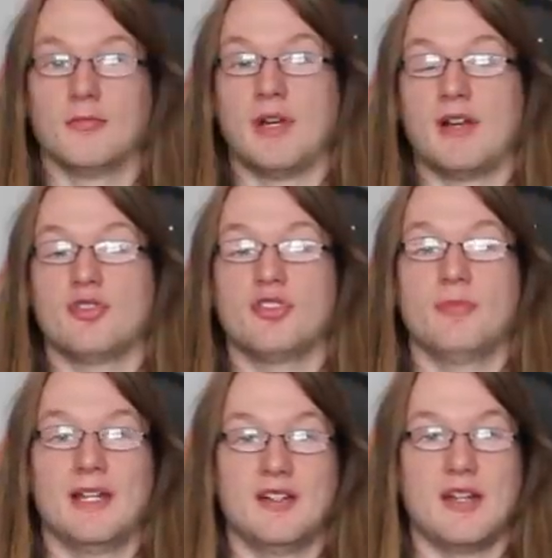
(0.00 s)
Behringer
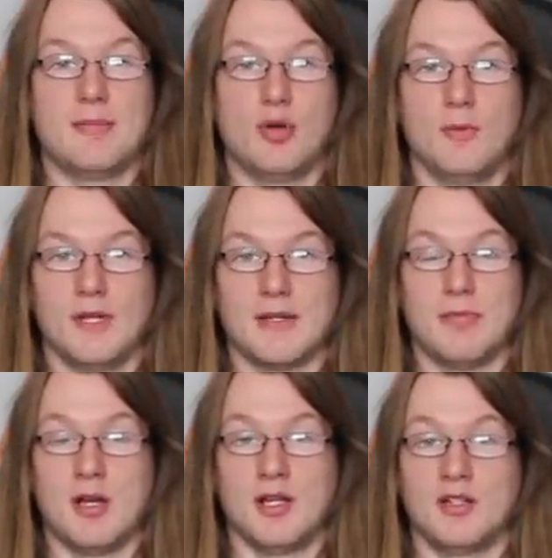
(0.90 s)
demanded a public
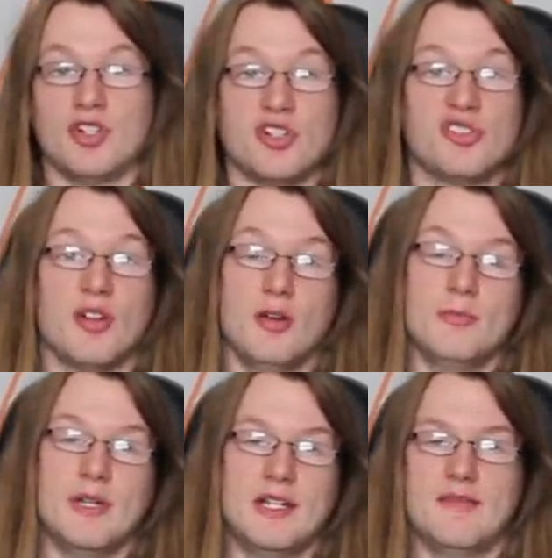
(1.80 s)
apology, so
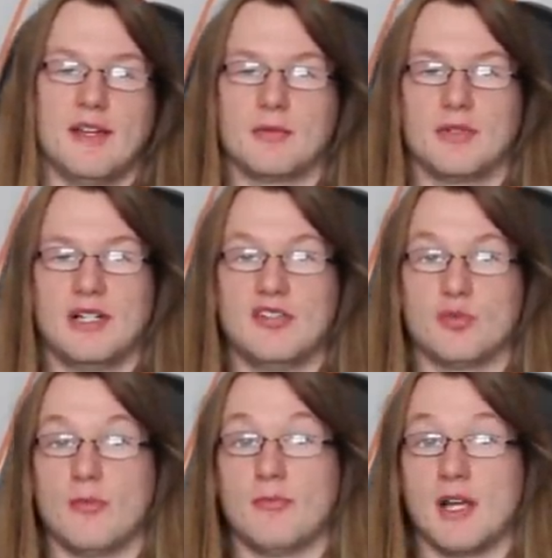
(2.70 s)
MIDIFan released
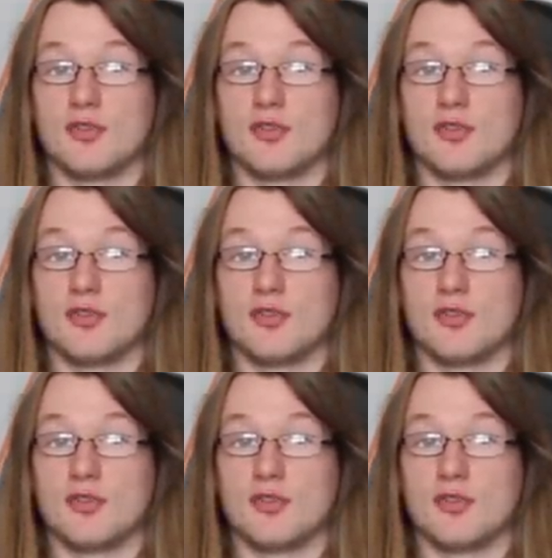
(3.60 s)
what might